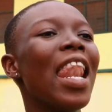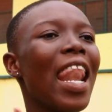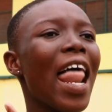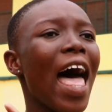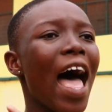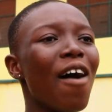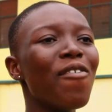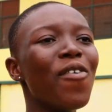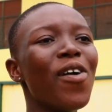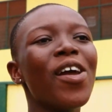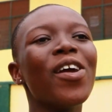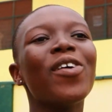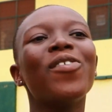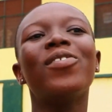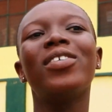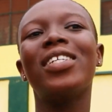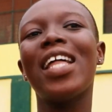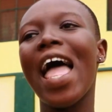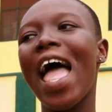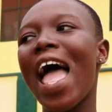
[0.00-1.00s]
loving
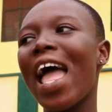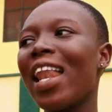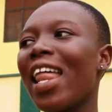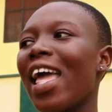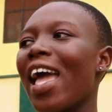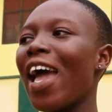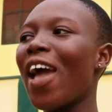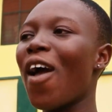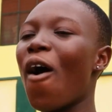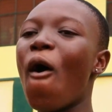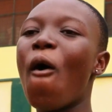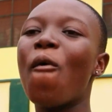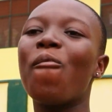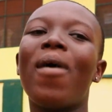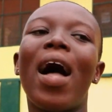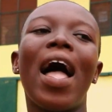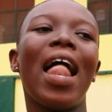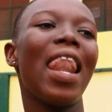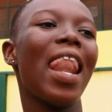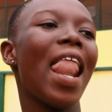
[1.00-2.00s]
you daily, oh
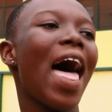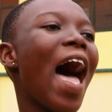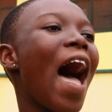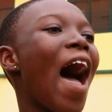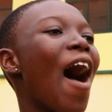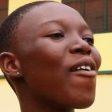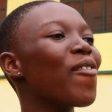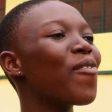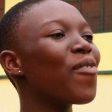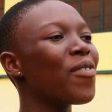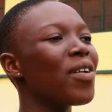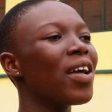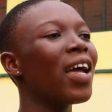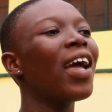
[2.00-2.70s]
my love